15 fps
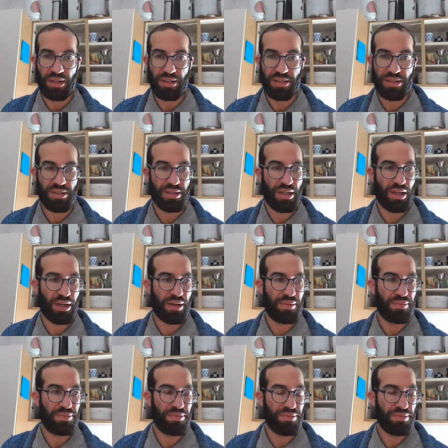There's uh,
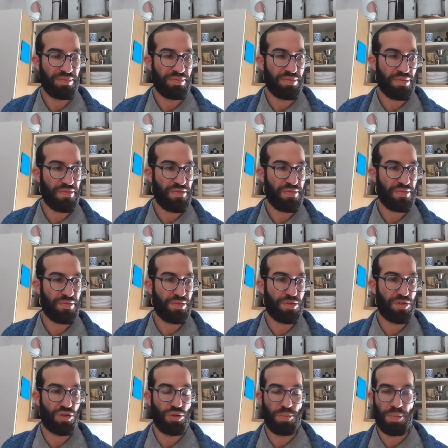
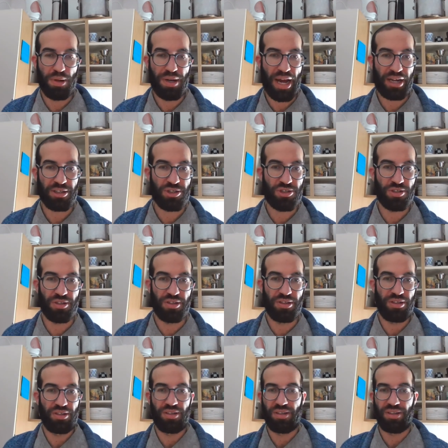
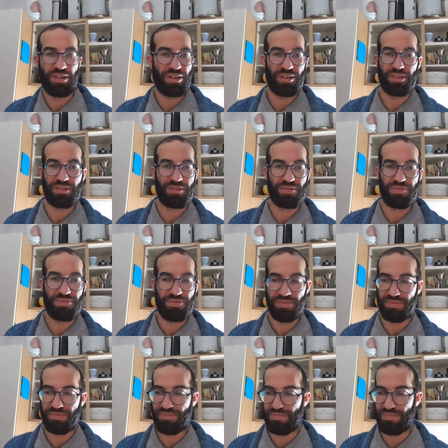supernatural
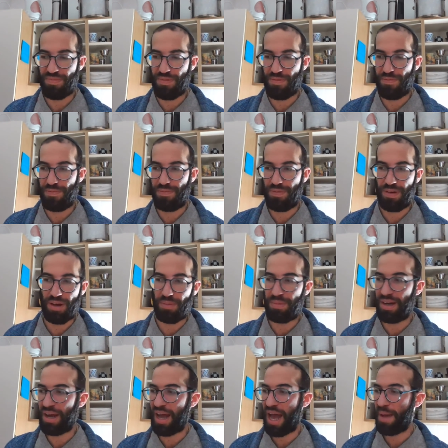
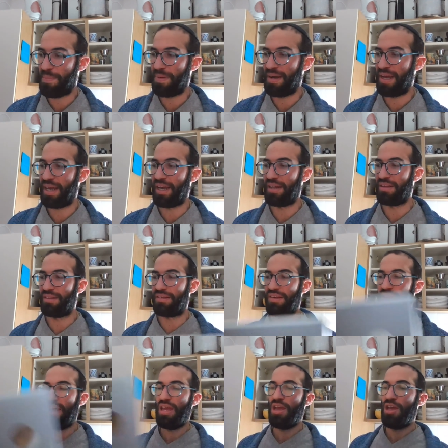phenomena happening
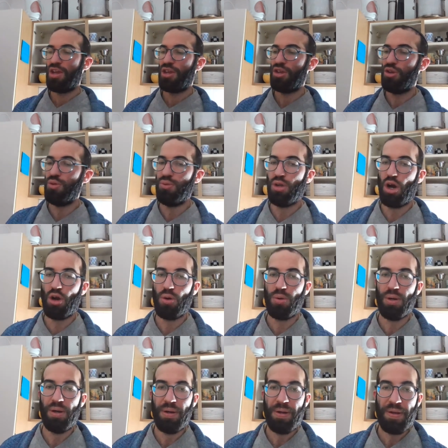and you
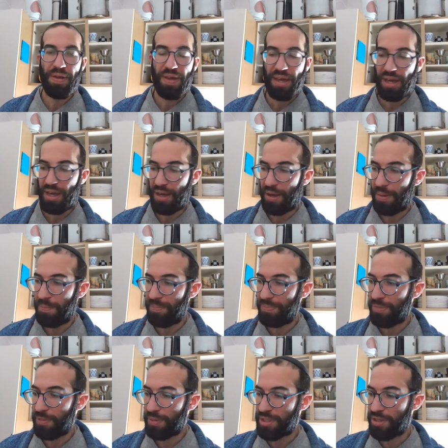know
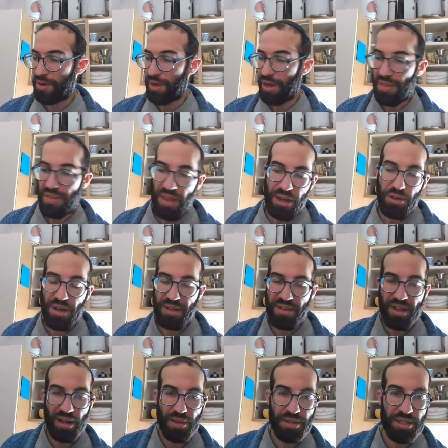um, what's going on, then you can
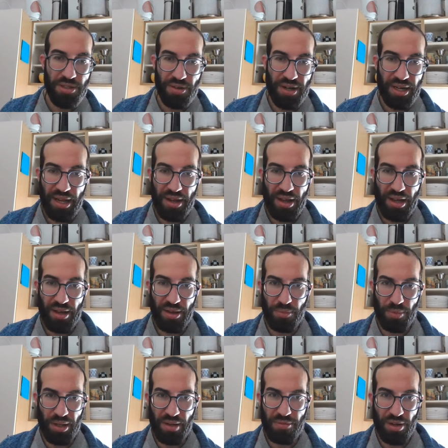tell the story in,
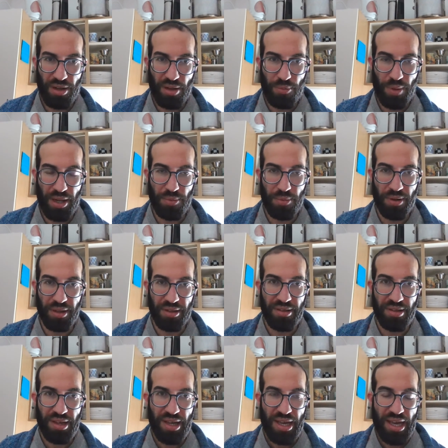in whatever way you
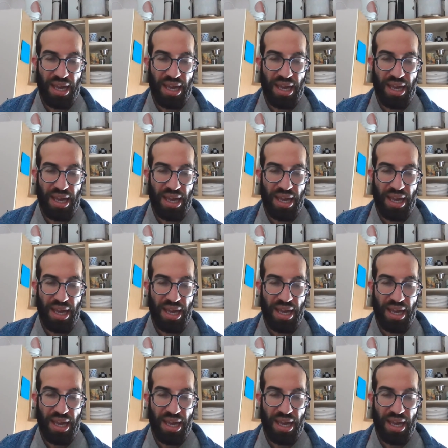want.